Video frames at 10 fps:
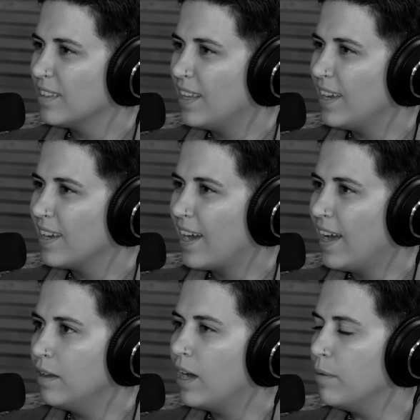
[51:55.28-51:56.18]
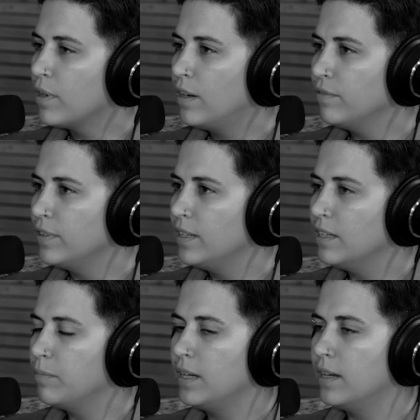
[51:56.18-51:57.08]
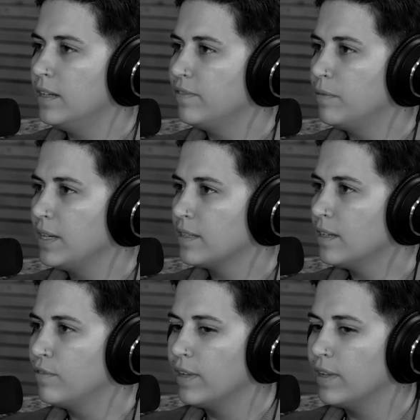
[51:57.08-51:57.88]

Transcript: Like I'm confident enough in myself.